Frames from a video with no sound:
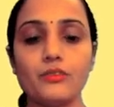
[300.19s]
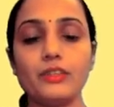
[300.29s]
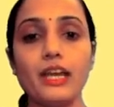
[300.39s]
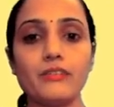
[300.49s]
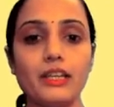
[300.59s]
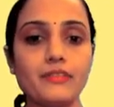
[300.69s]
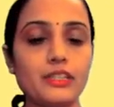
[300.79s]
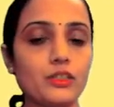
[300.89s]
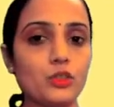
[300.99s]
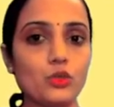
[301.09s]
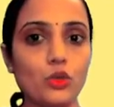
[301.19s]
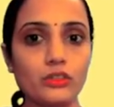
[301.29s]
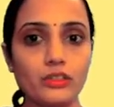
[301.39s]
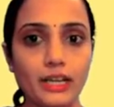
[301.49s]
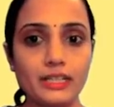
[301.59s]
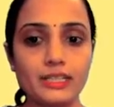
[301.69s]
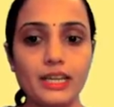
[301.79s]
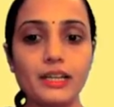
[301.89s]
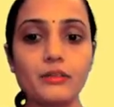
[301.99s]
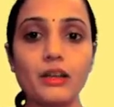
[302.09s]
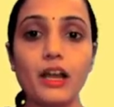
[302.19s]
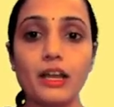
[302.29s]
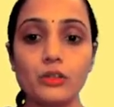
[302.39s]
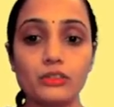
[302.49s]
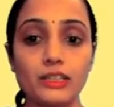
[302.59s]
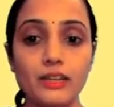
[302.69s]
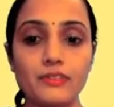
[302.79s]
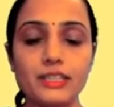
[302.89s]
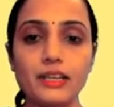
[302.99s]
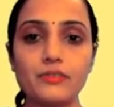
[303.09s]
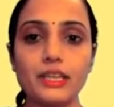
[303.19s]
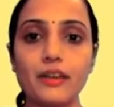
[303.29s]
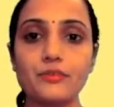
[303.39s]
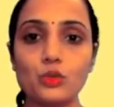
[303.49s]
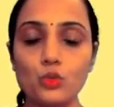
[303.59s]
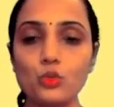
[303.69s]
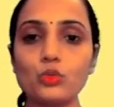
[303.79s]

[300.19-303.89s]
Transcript: We have 11 into 2 on the right side, and on the left side we have 2,